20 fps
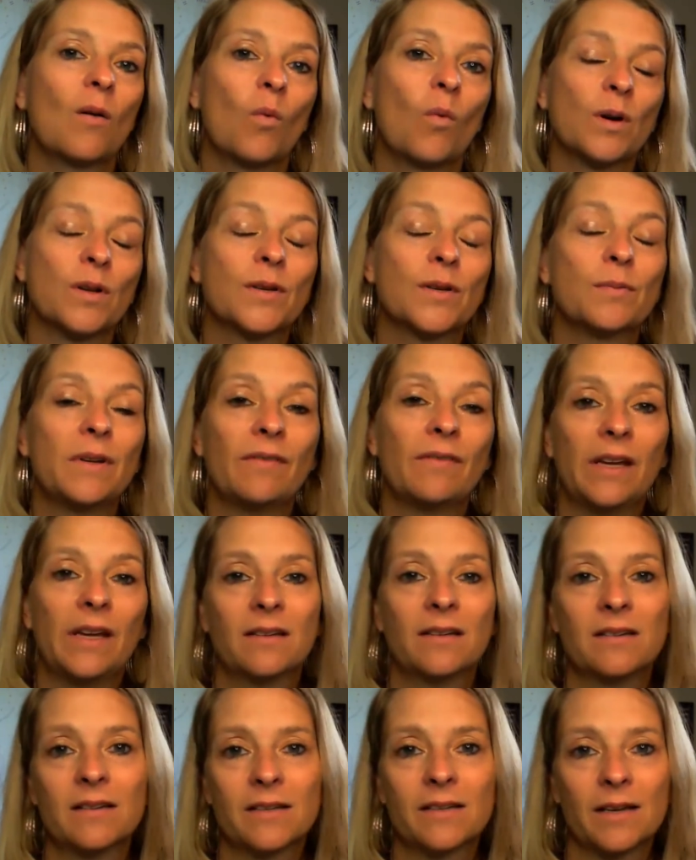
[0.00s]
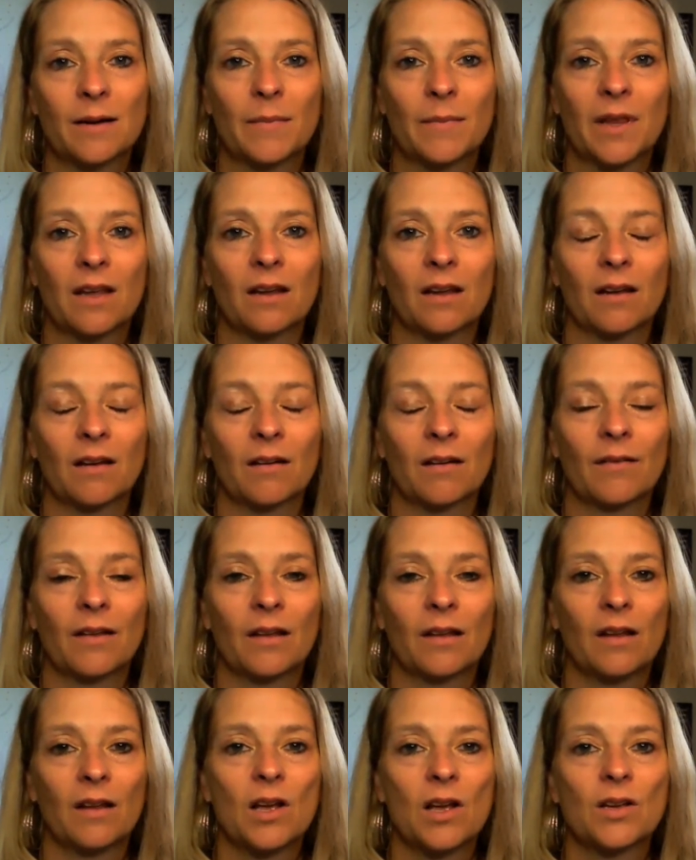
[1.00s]
once we've eaten something.
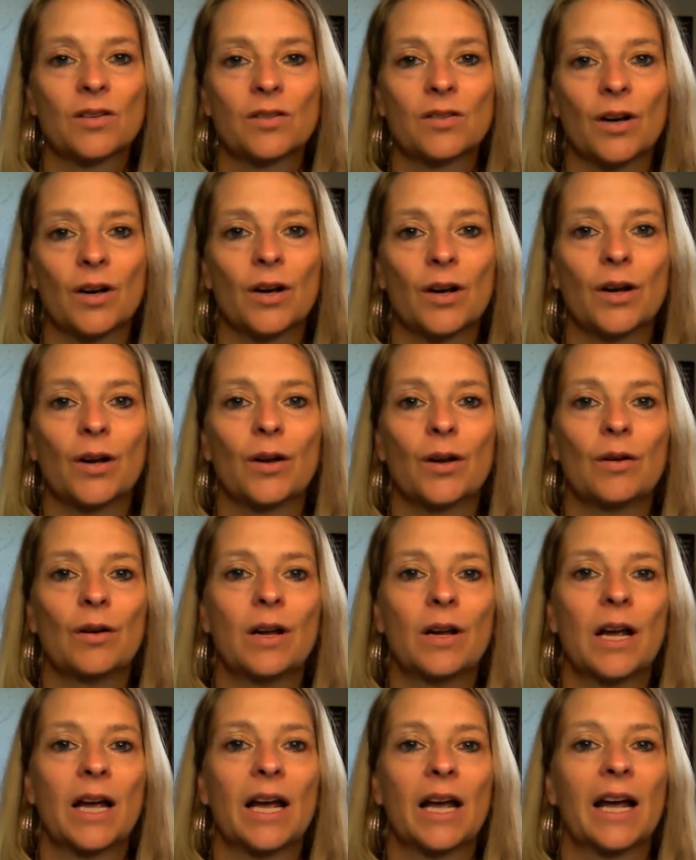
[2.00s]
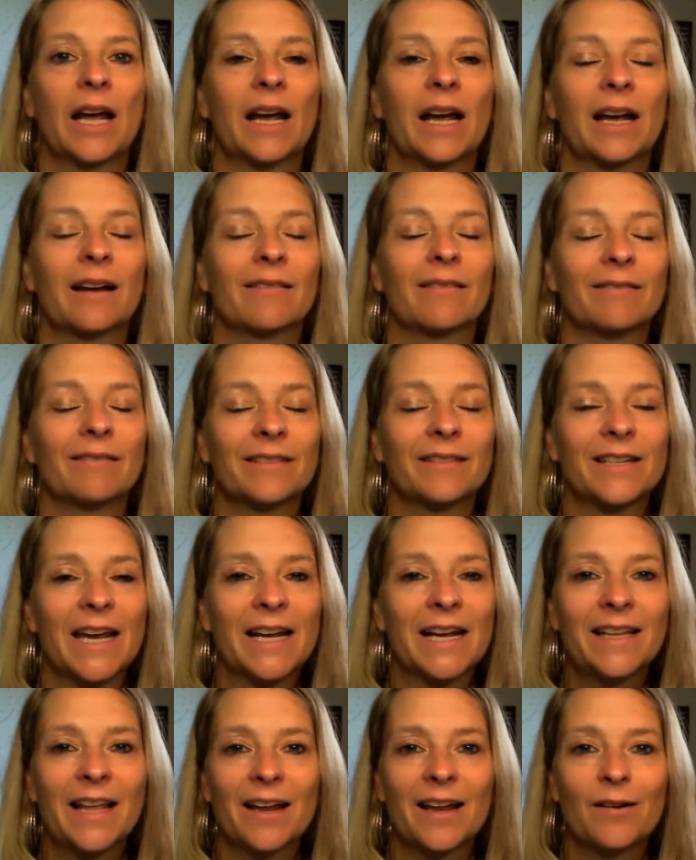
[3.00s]
So
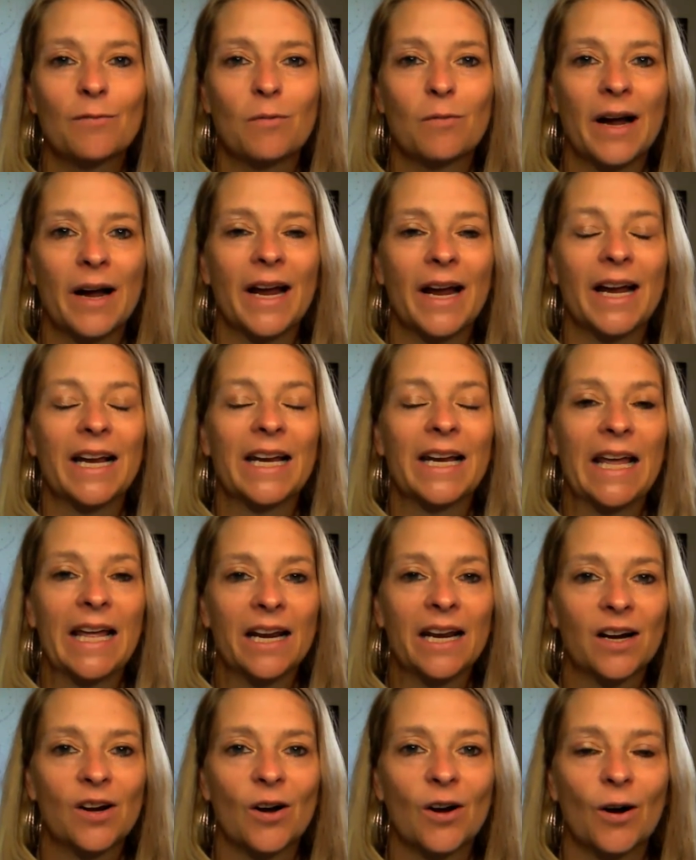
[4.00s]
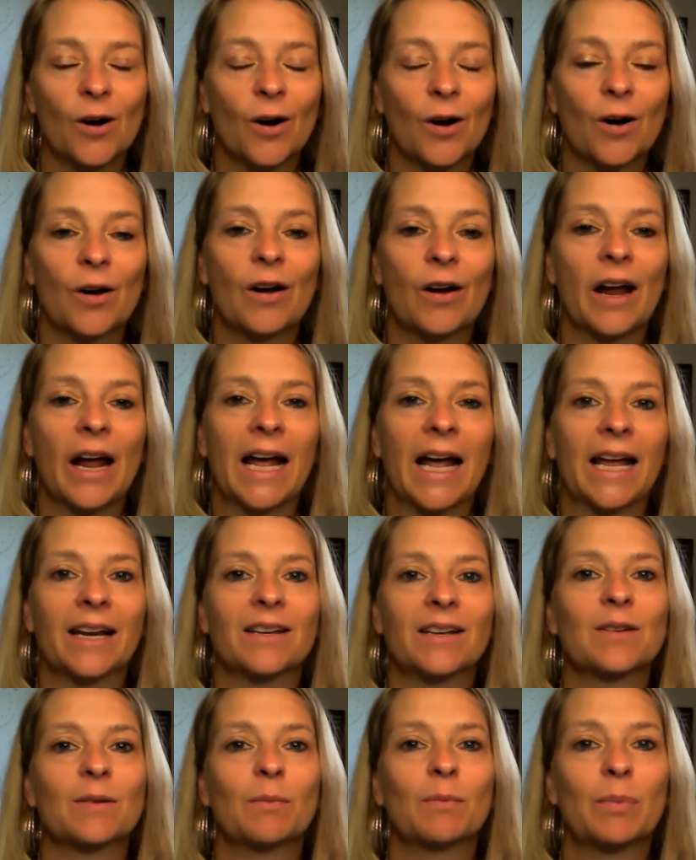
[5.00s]
take that away, let it go,
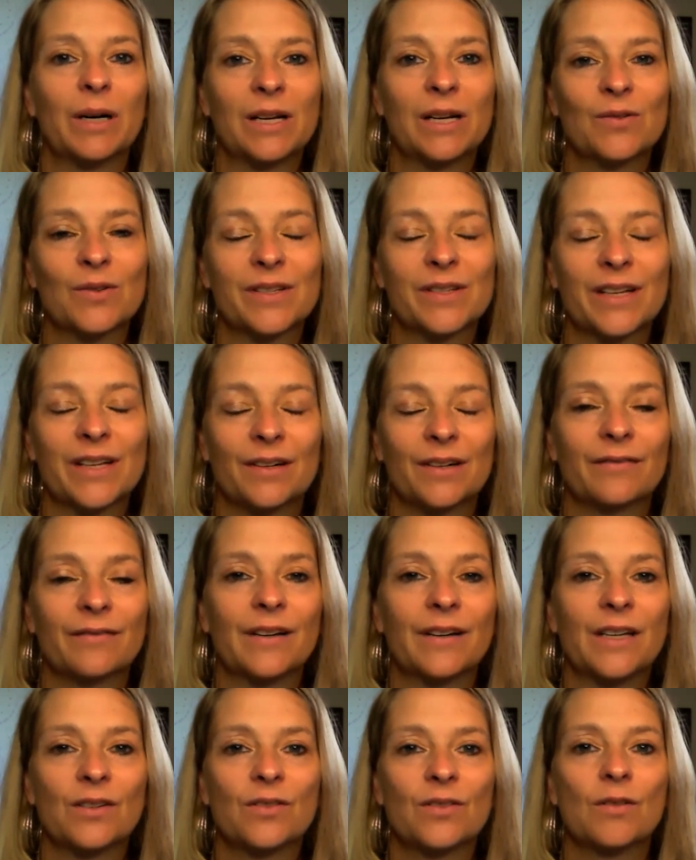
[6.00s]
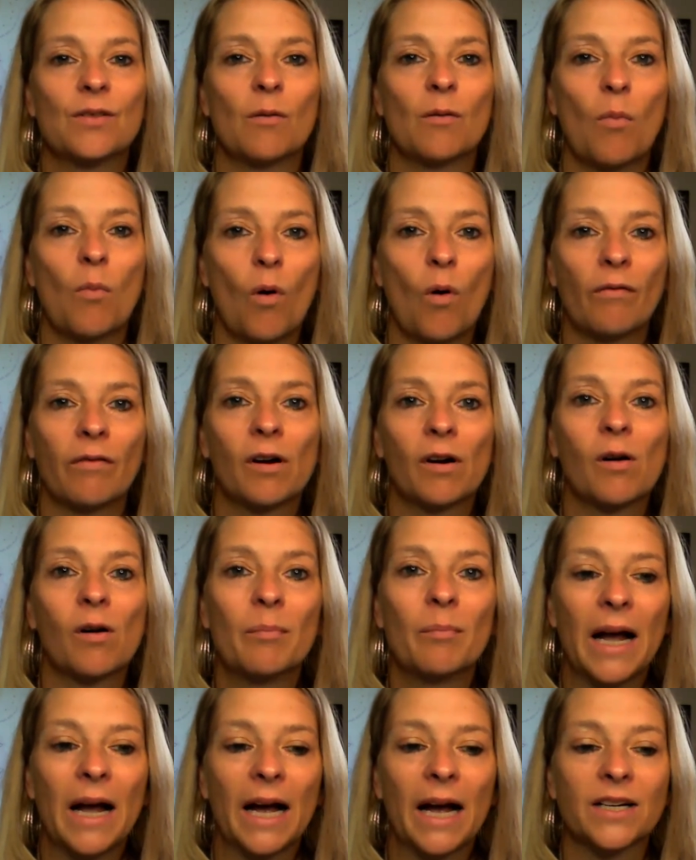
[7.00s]
and bring yourself into a more of a
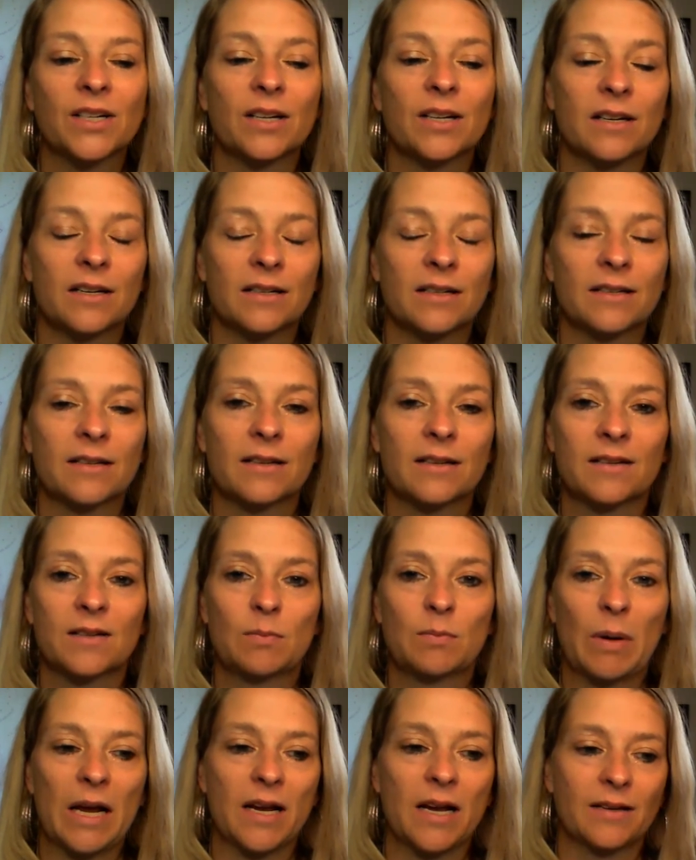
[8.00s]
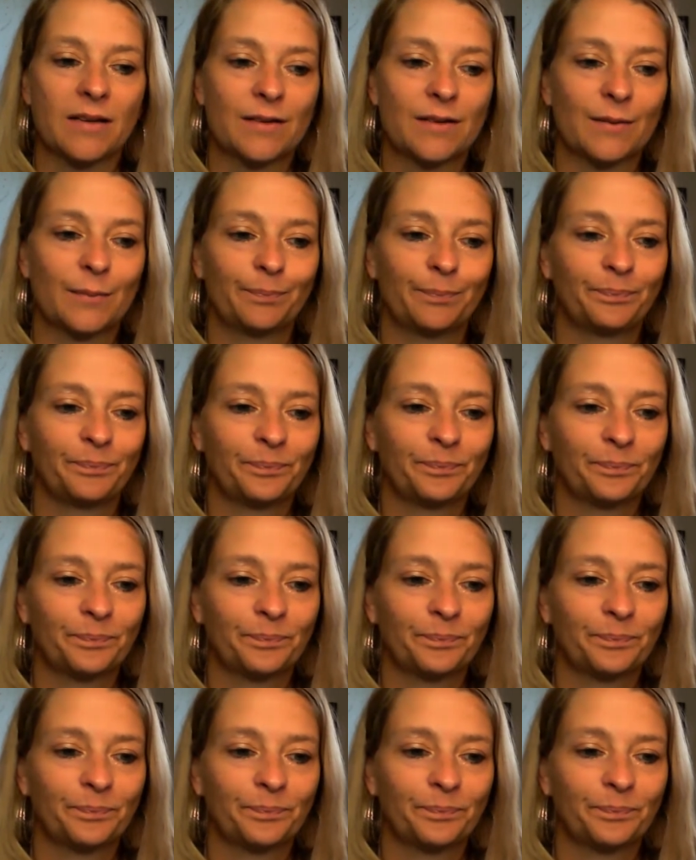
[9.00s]
compassionate space.